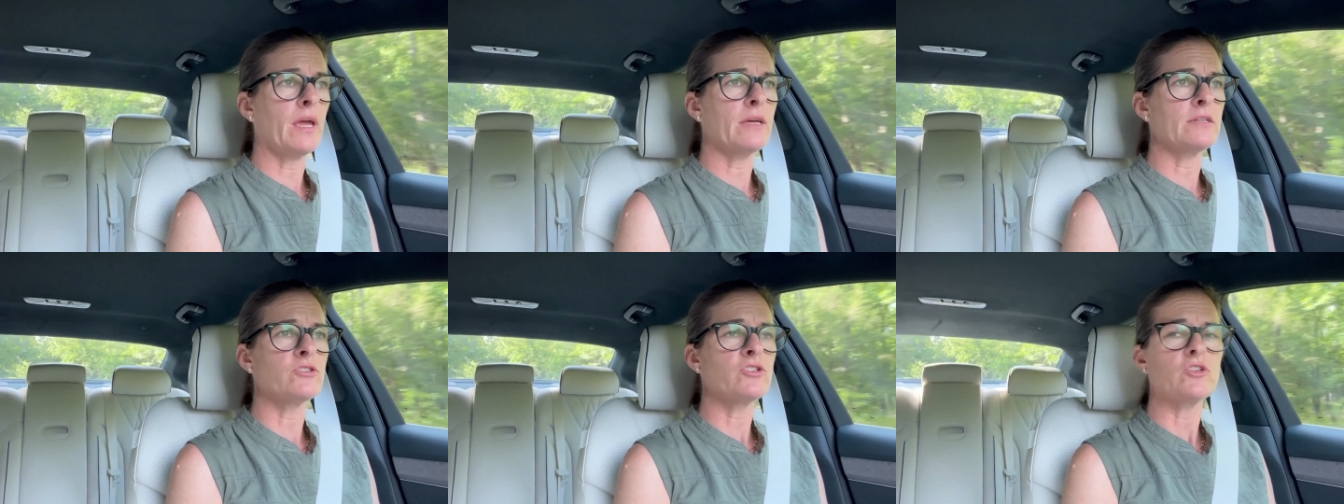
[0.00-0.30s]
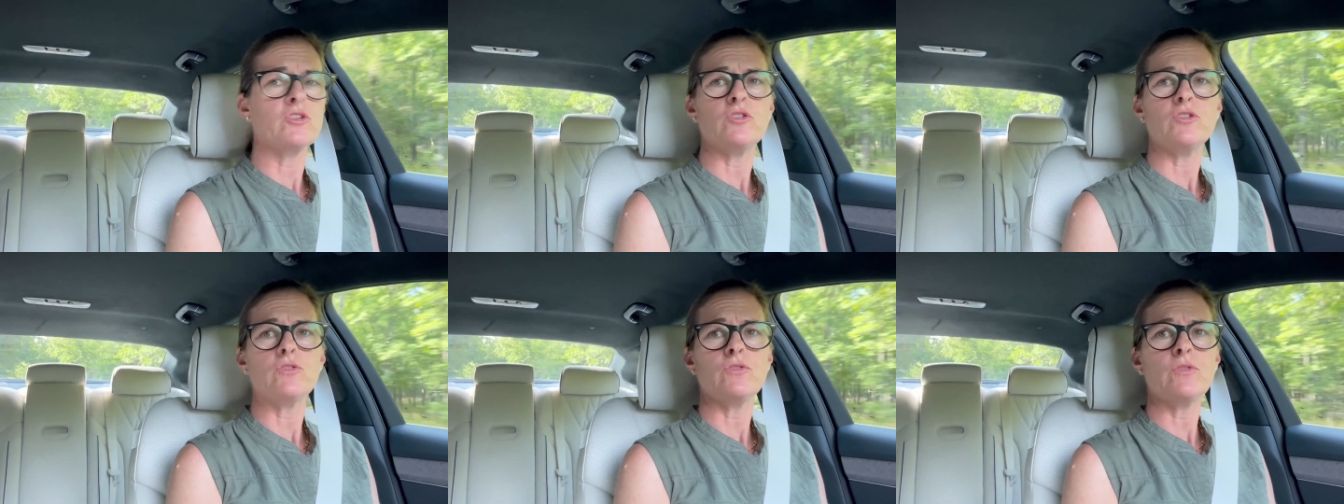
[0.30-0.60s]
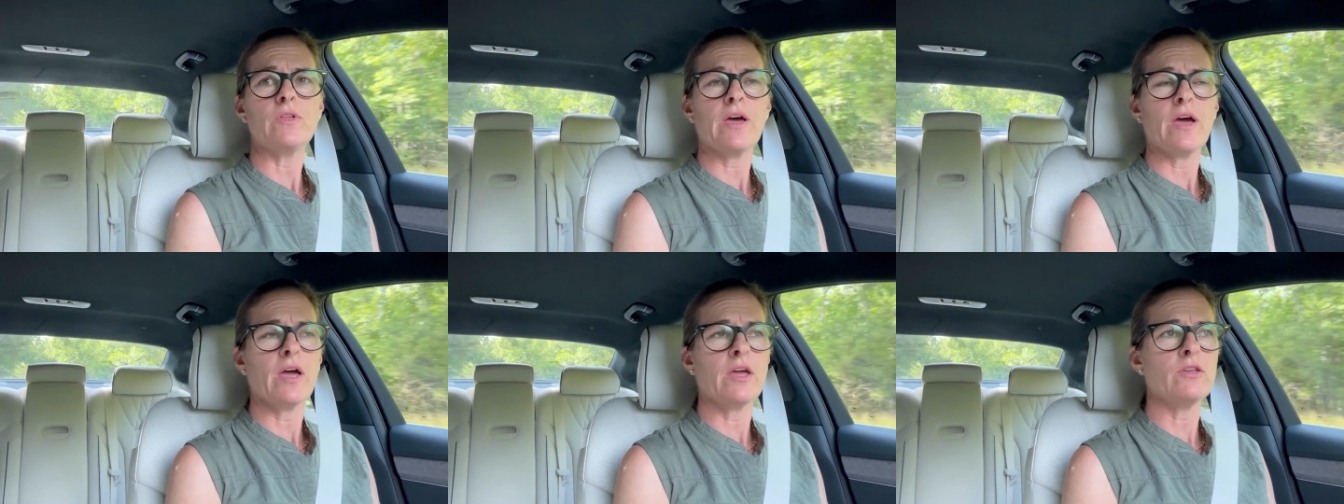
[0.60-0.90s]
and to do
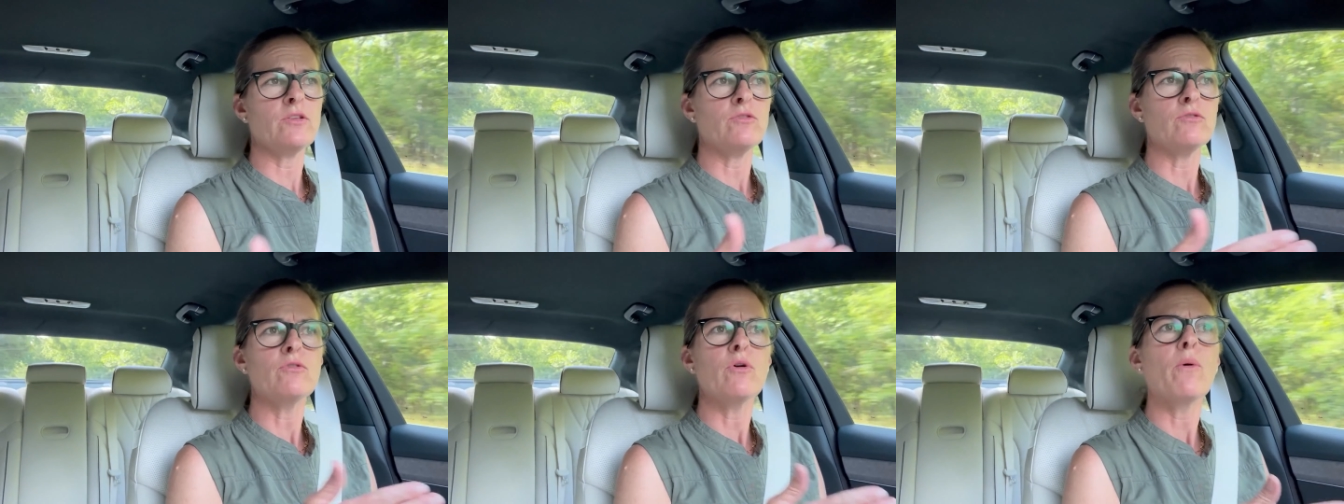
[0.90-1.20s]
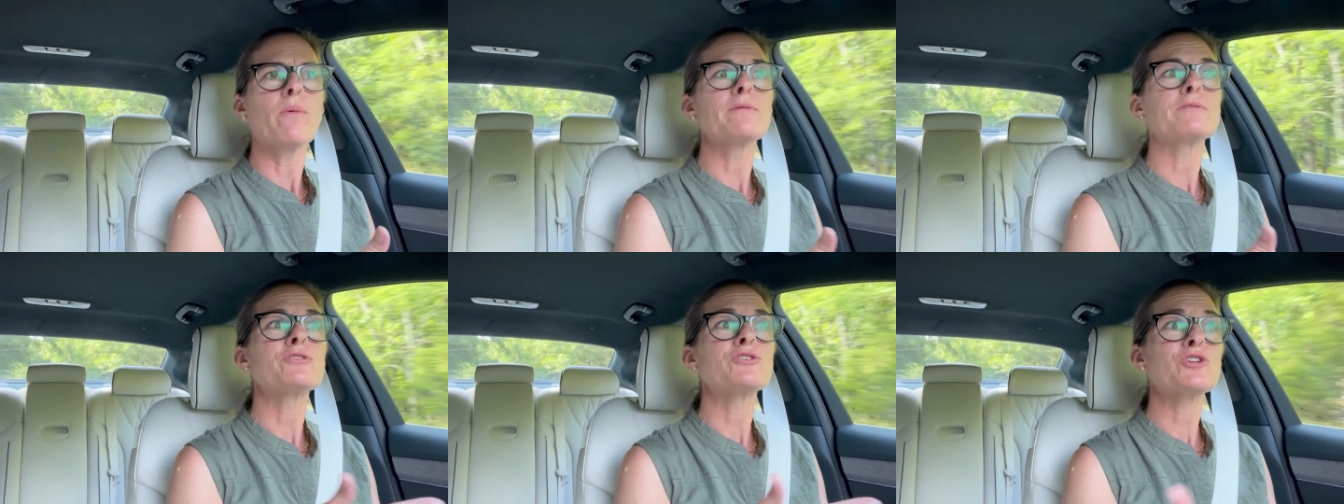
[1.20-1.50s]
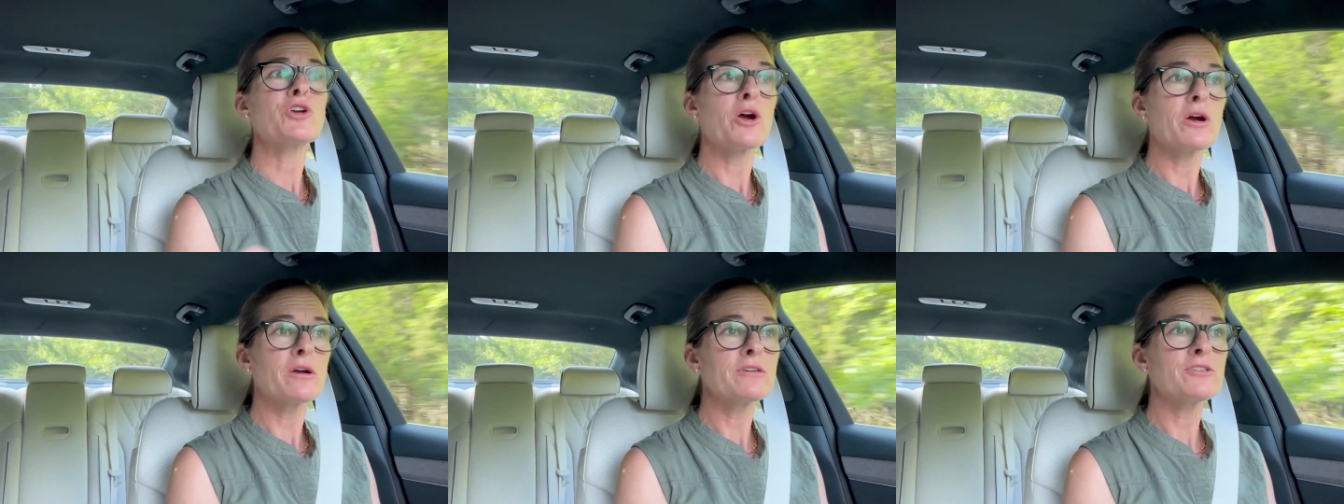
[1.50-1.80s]
that, you don't
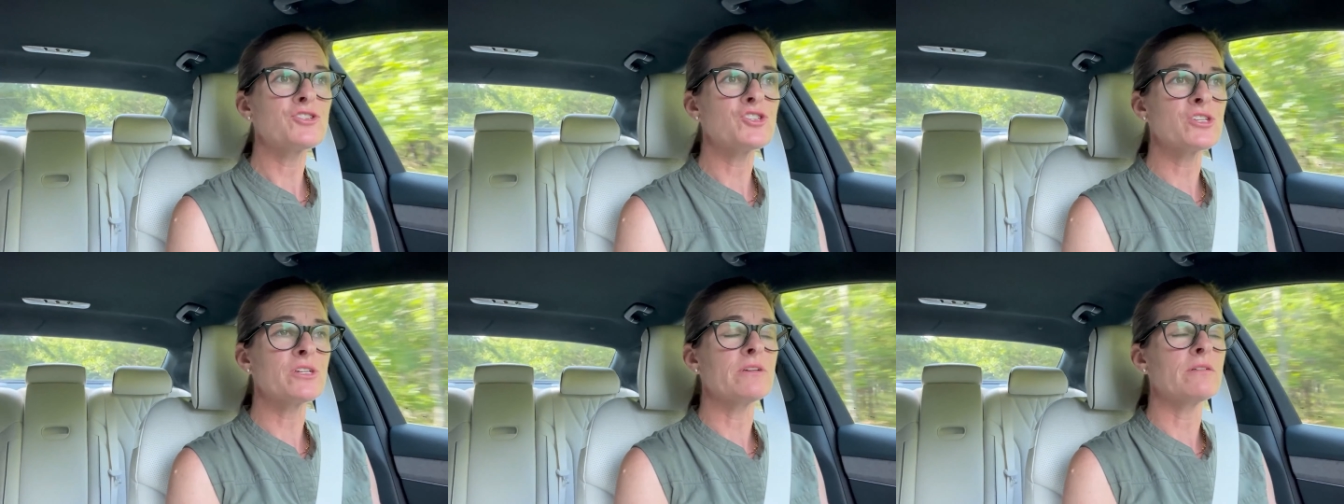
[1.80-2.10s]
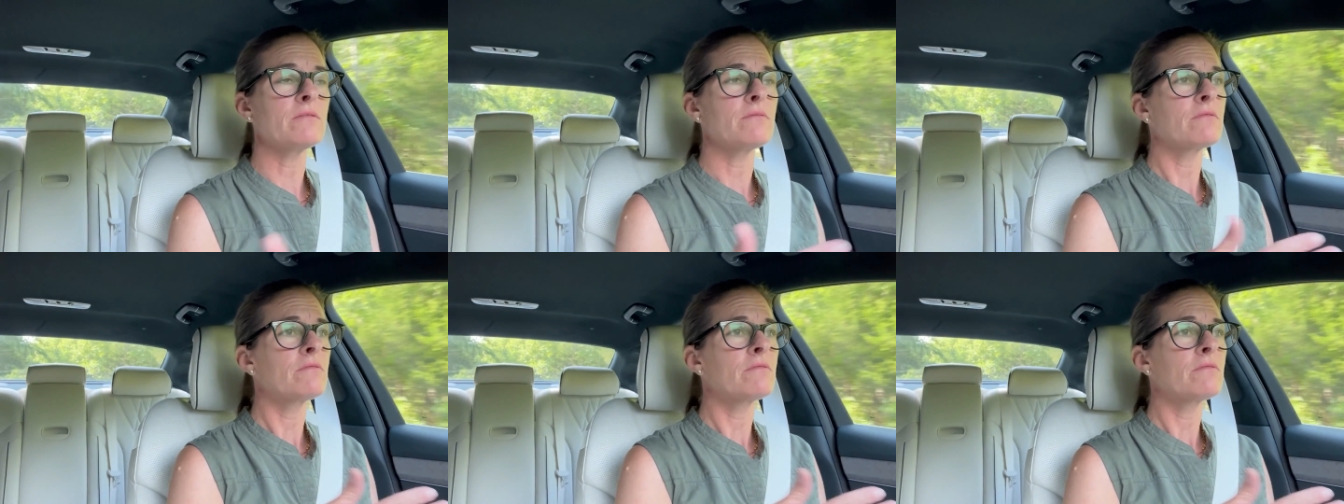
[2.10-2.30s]
charge it